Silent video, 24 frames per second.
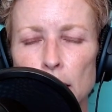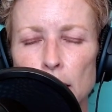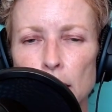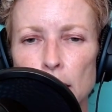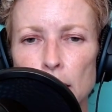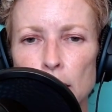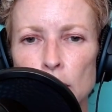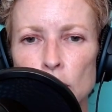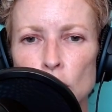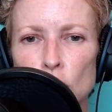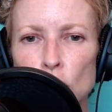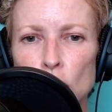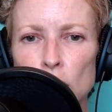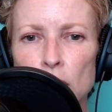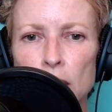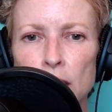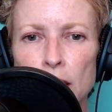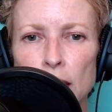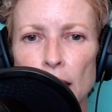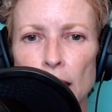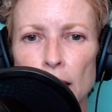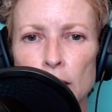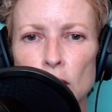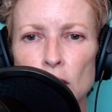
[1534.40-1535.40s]
just
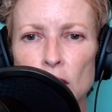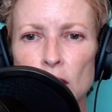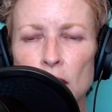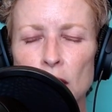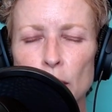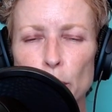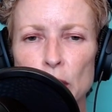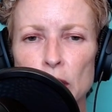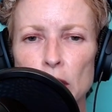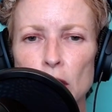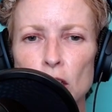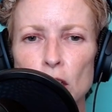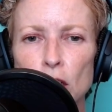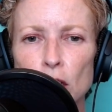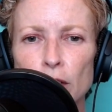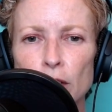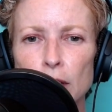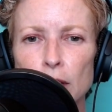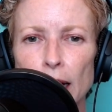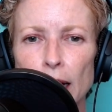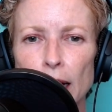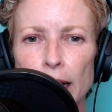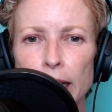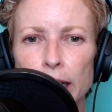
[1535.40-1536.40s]
the position of
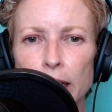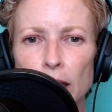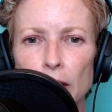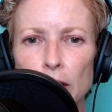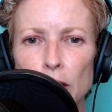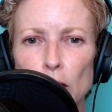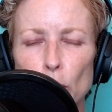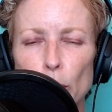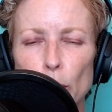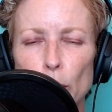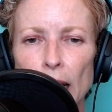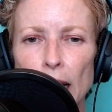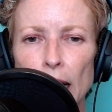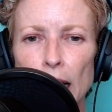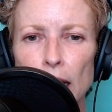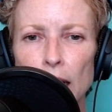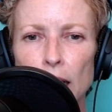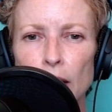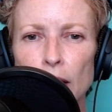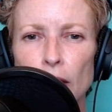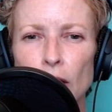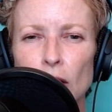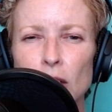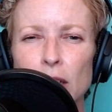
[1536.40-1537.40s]
lying on their
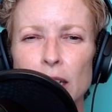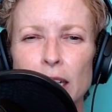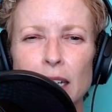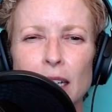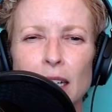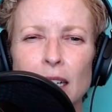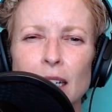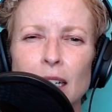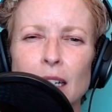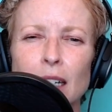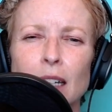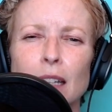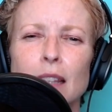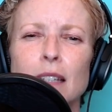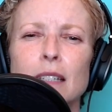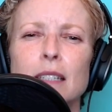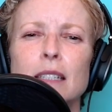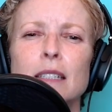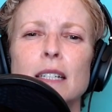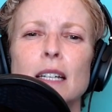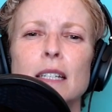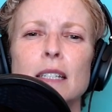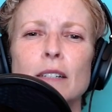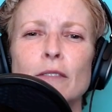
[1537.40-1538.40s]
back, they're like, this
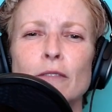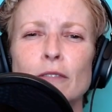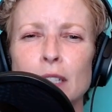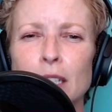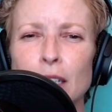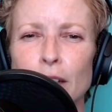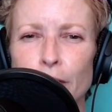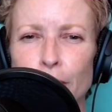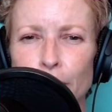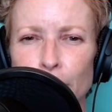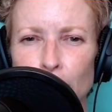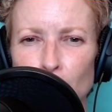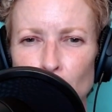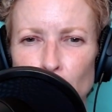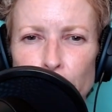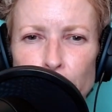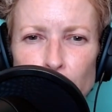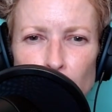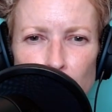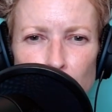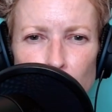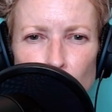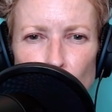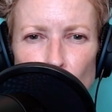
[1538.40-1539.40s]
doesn't really feel
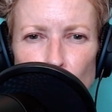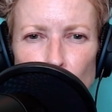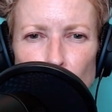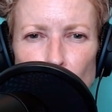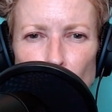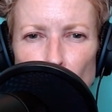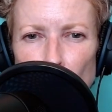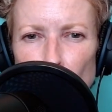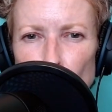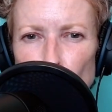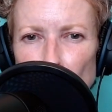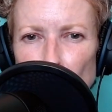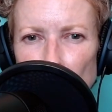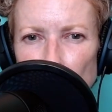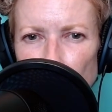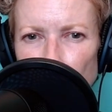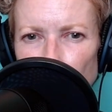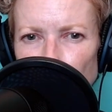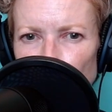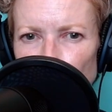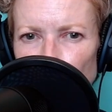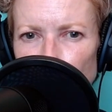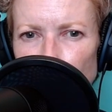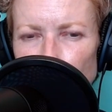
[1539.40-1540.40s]
very good on my
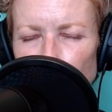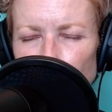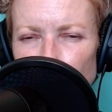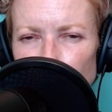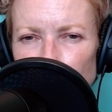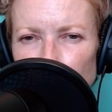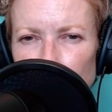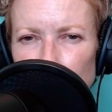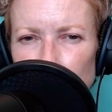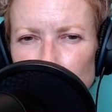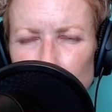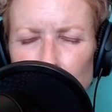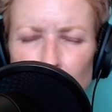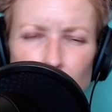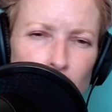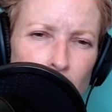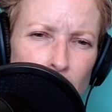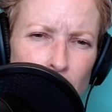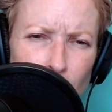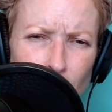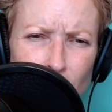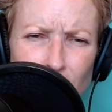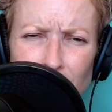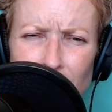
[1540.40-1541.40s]
neck. And you're
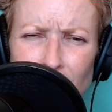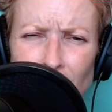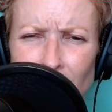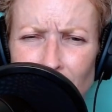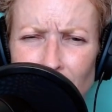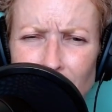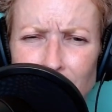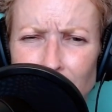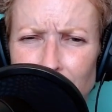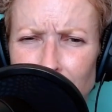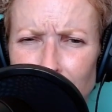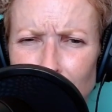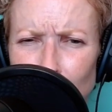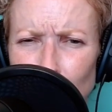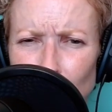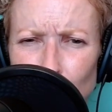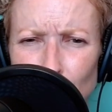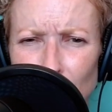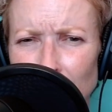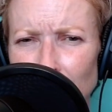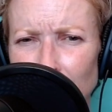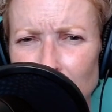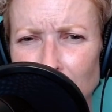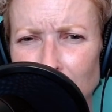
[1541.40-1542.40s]
like, well, I lie on my
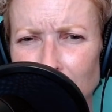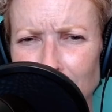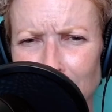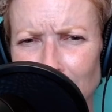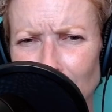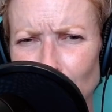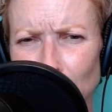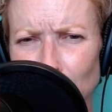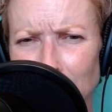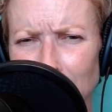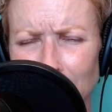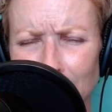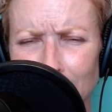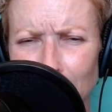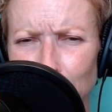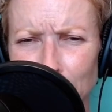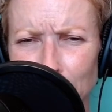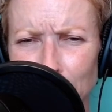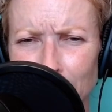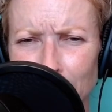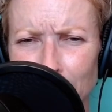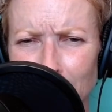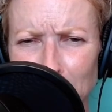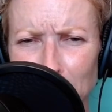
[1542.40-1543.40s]
back all the time and it doesn't
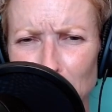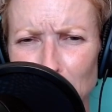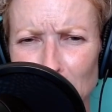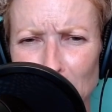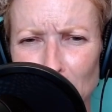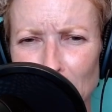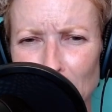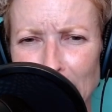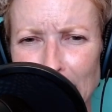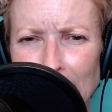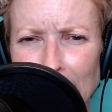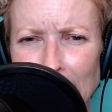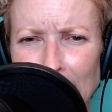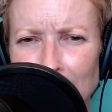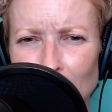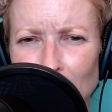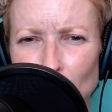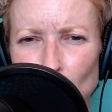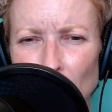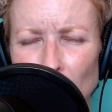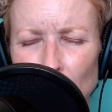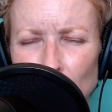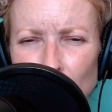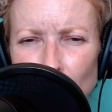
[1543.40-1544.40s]
bother my neck.
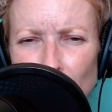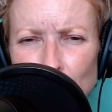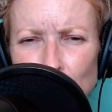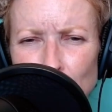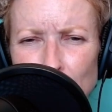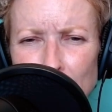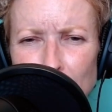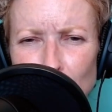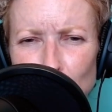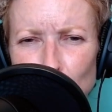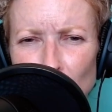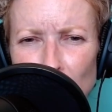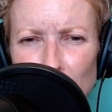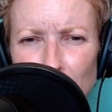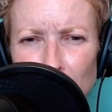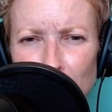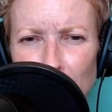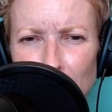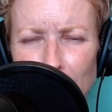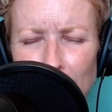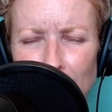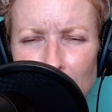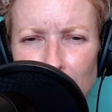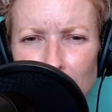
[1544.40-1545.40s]
Why would this bother your
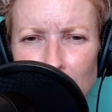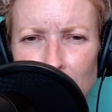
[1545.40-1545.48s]
neck?